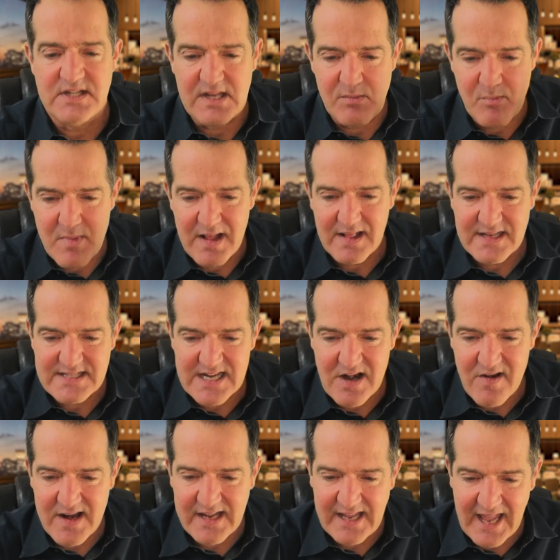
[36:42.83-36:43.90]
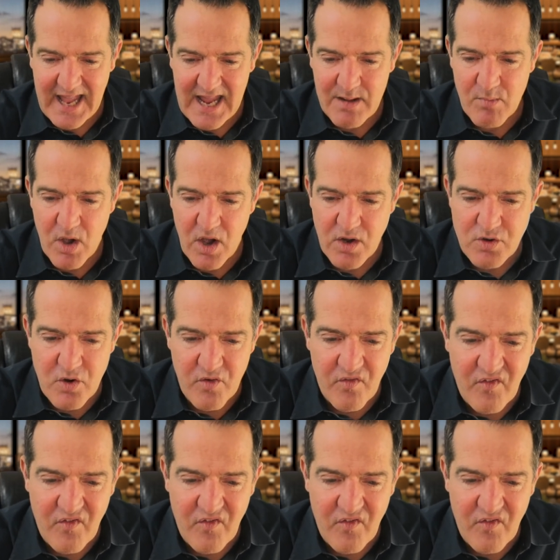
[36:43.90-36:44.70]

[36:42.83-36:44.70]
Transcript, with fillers: the military came under